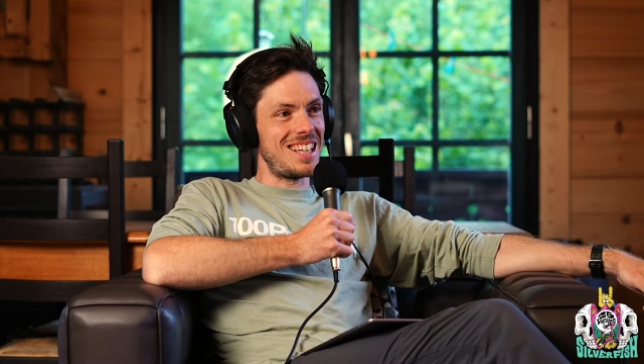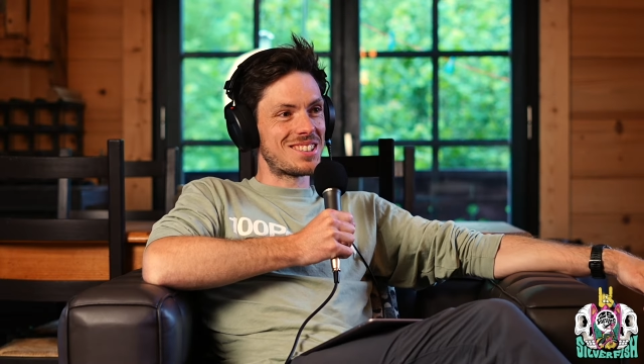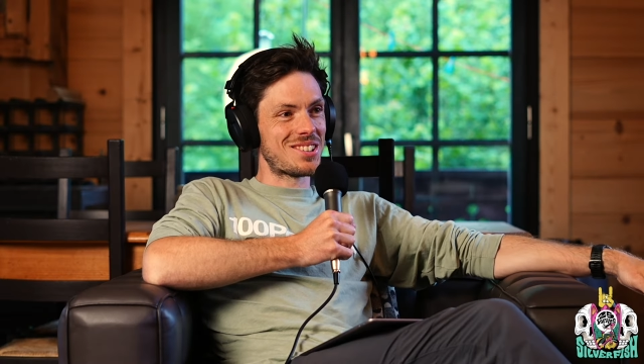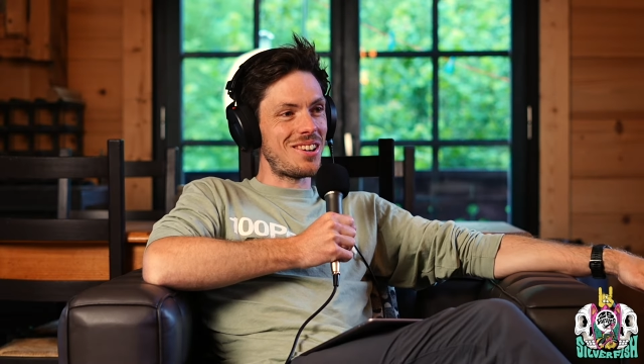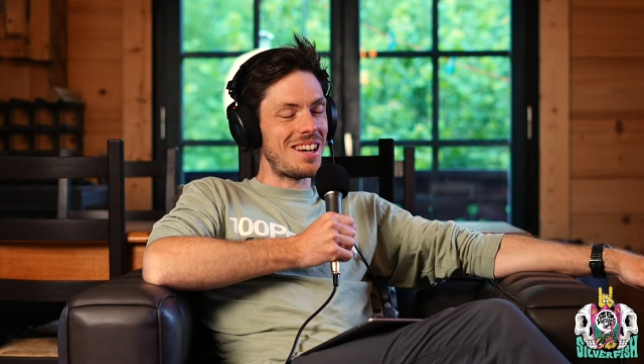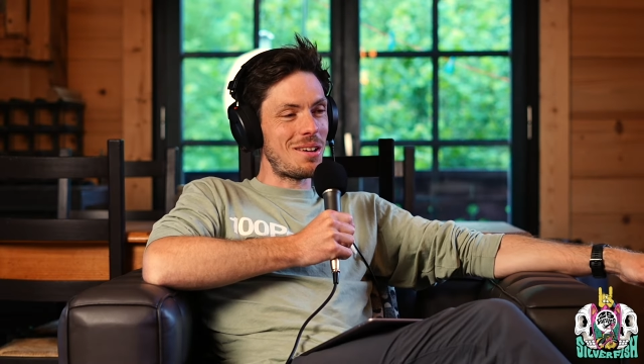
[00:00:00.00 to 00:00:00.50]
is
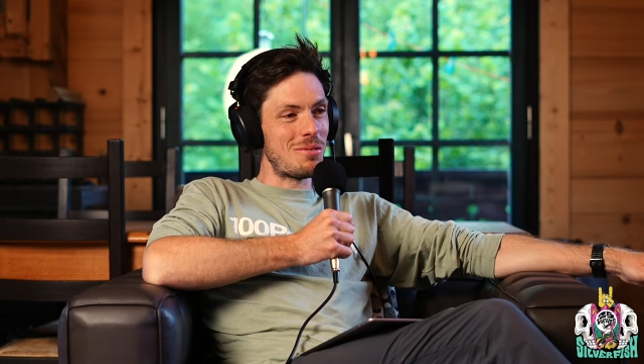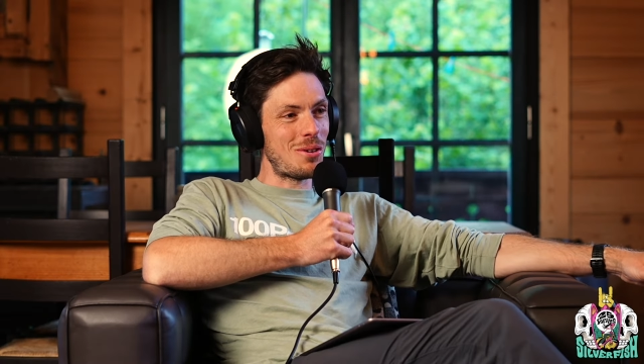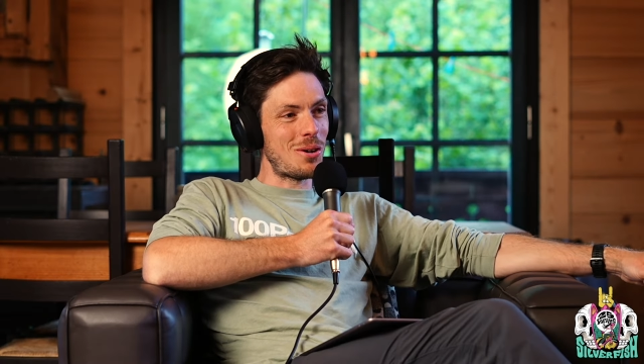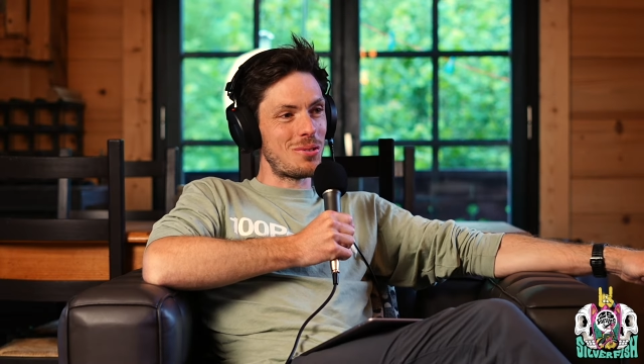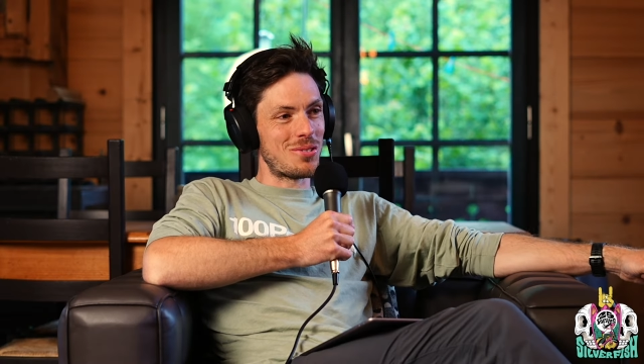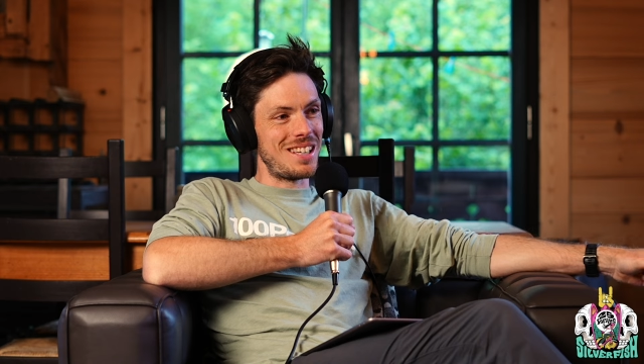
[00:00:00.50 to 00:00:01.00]
quite
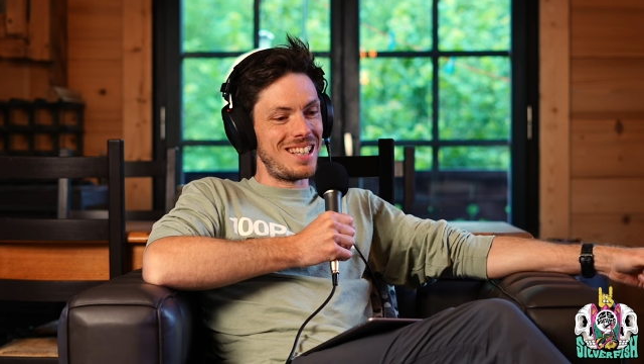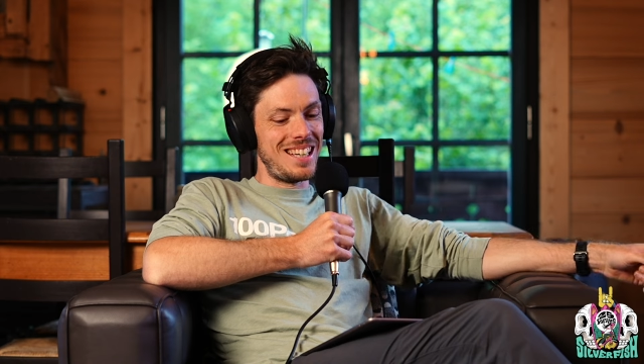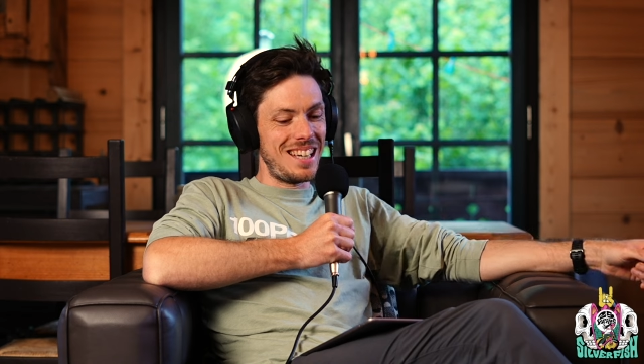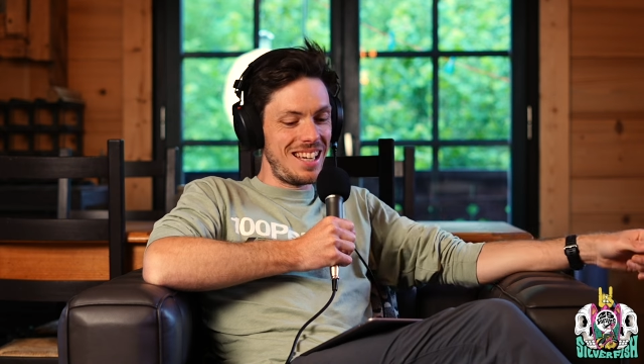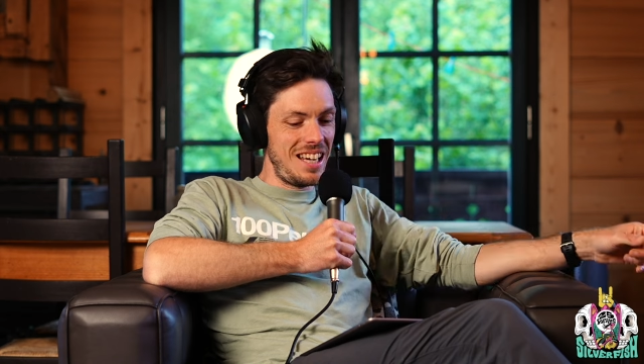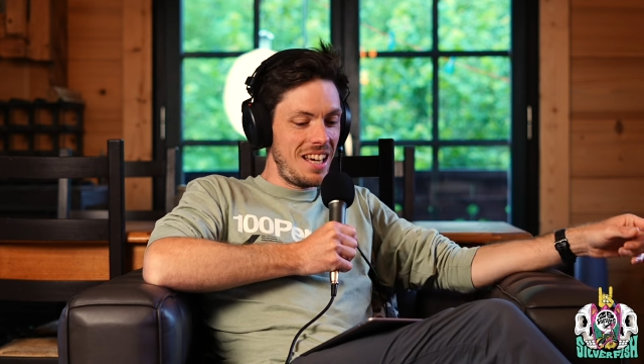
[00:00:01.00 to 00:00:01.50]
involved
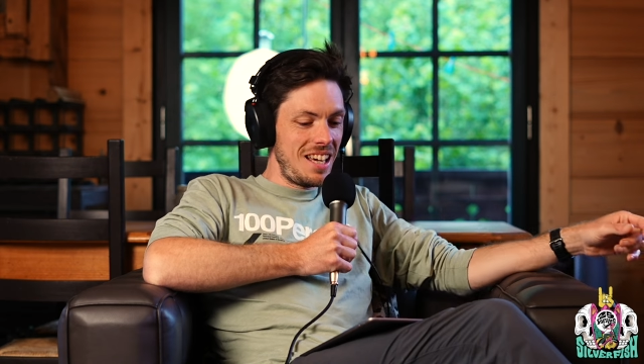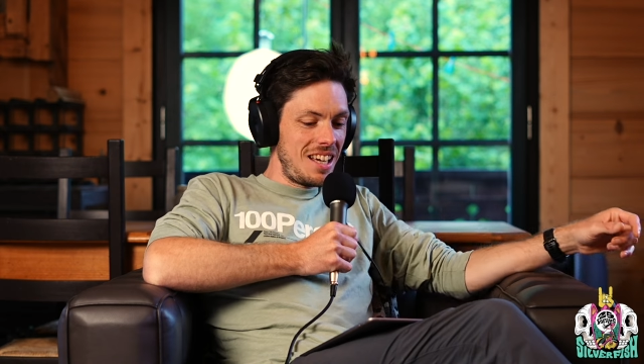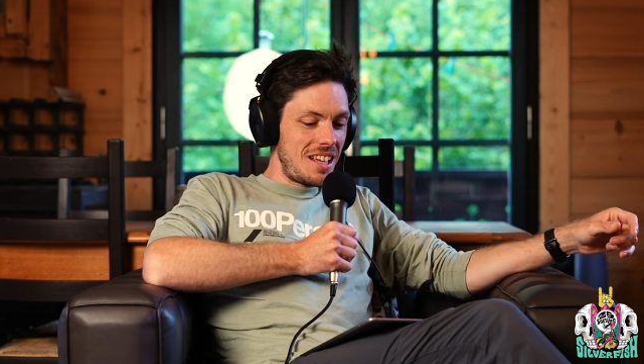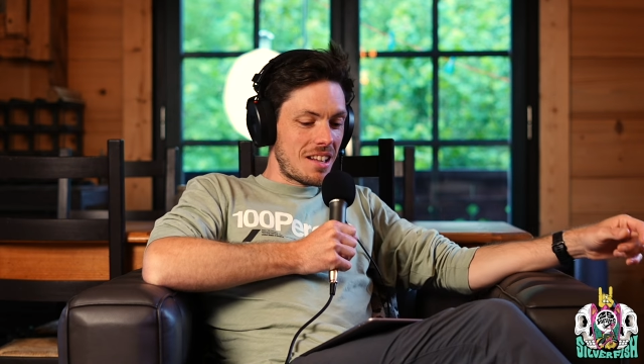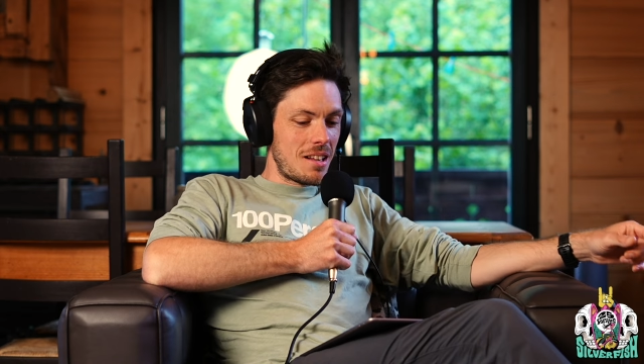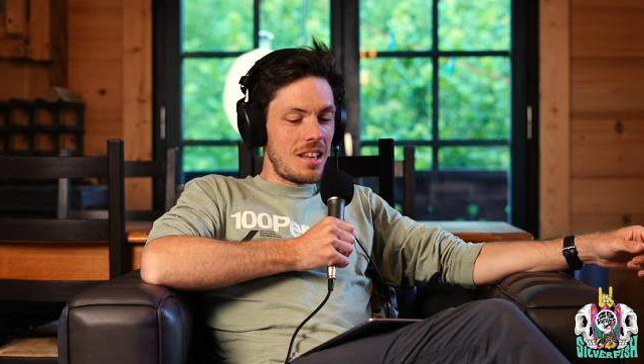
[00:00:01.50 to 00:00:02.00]
in
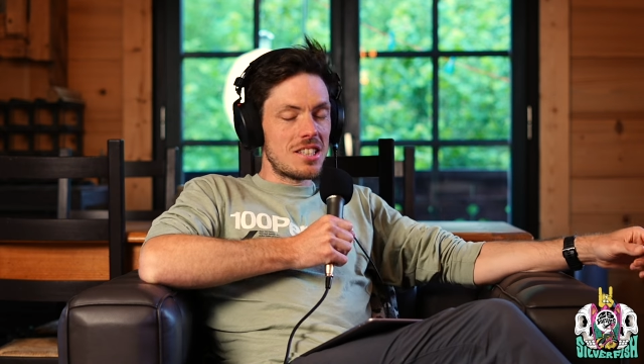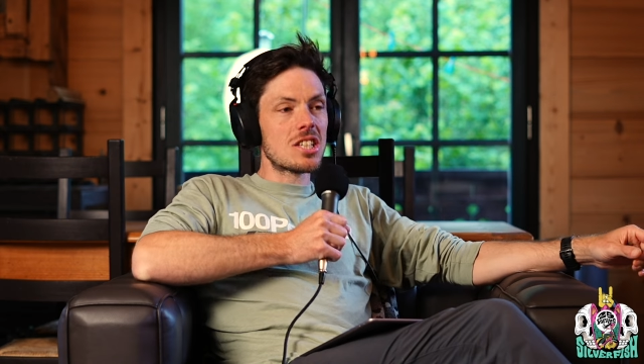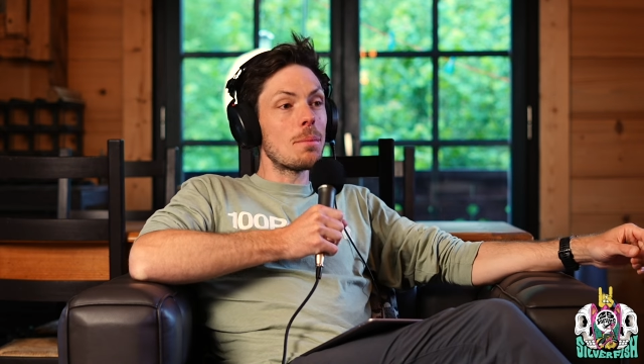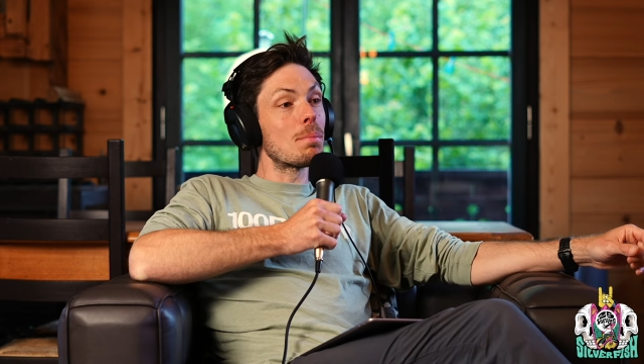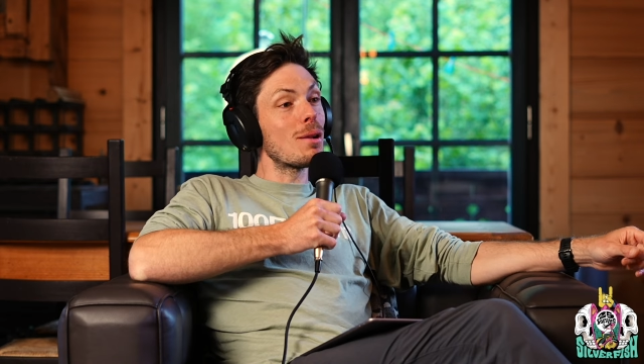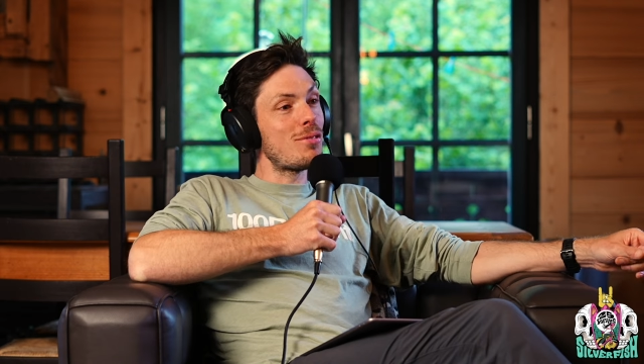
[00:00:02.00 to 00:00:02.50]

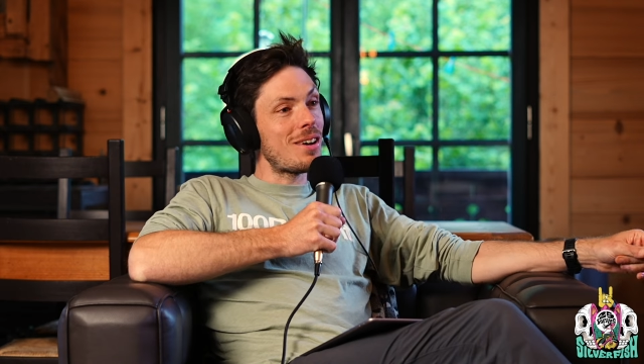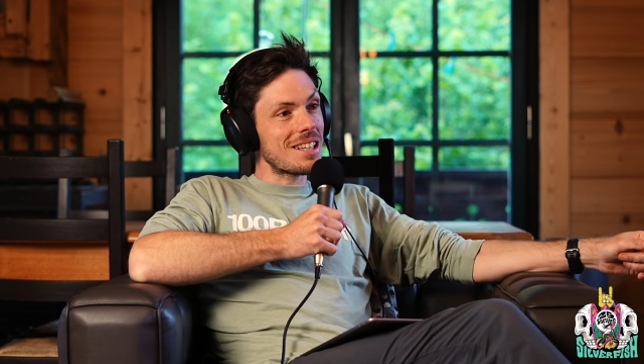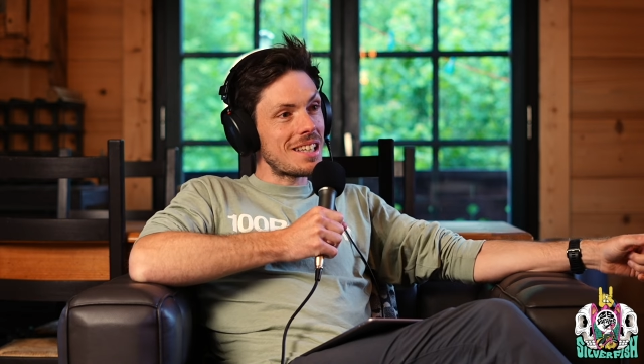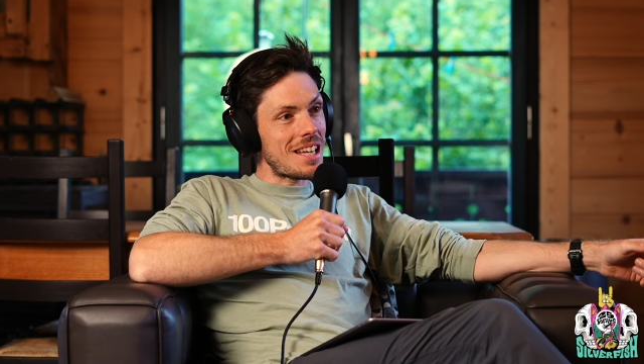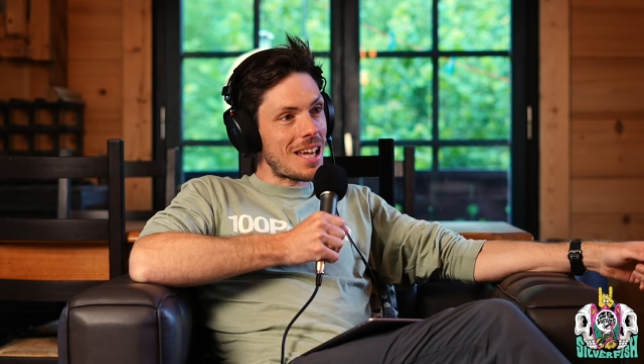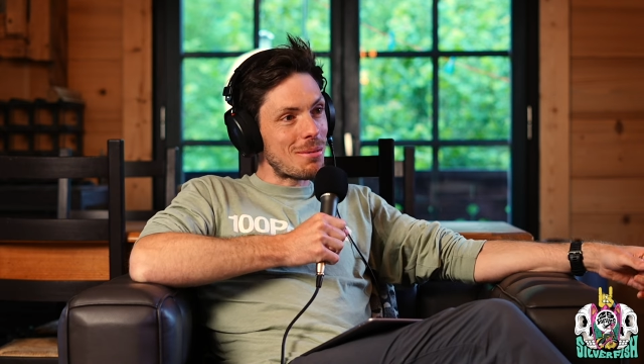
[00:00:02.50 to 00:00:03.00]
simplifying
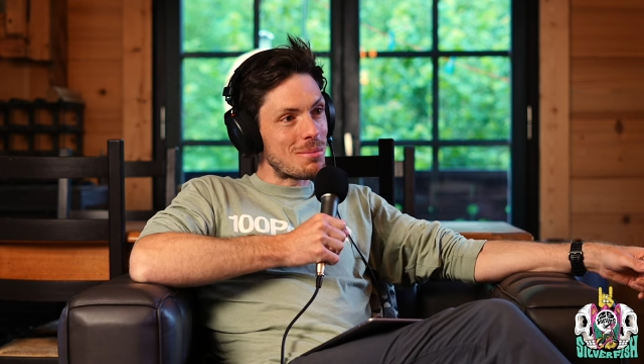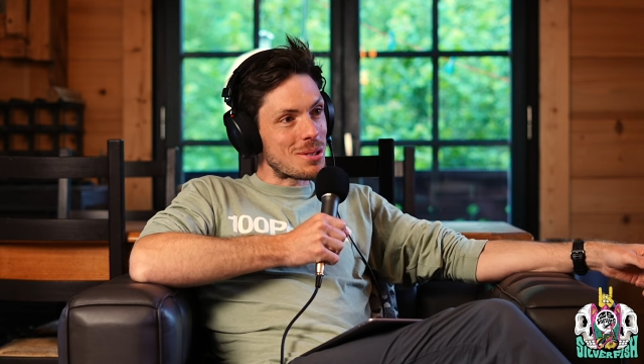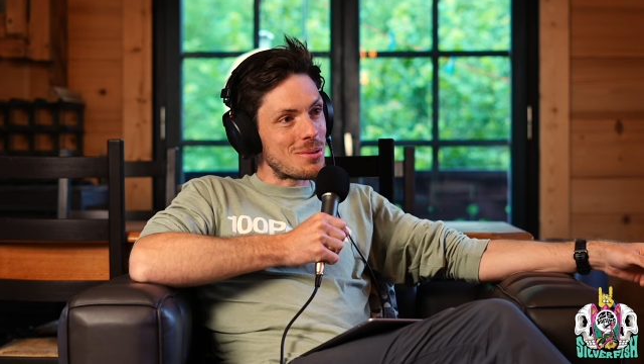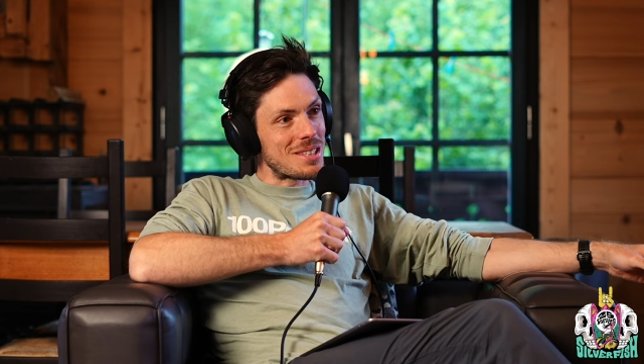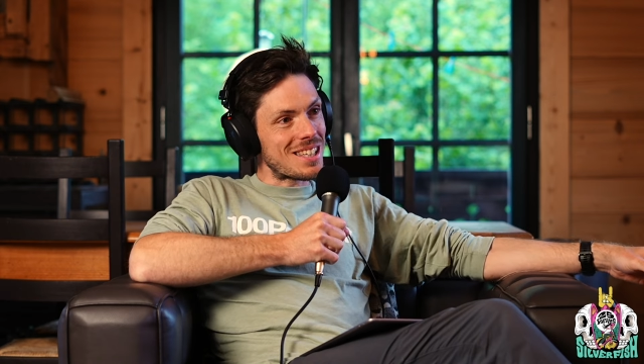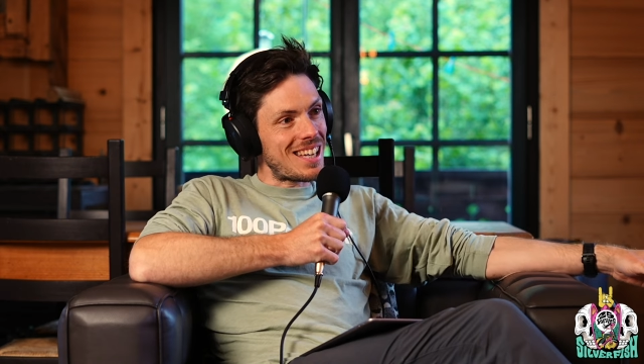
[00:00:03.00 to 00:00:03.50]
the name,
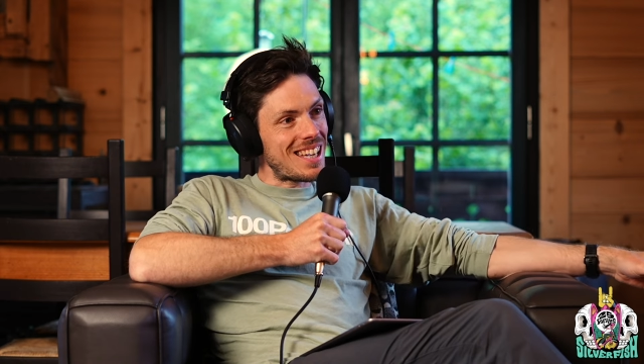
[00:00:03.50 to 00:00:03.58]
shall we say.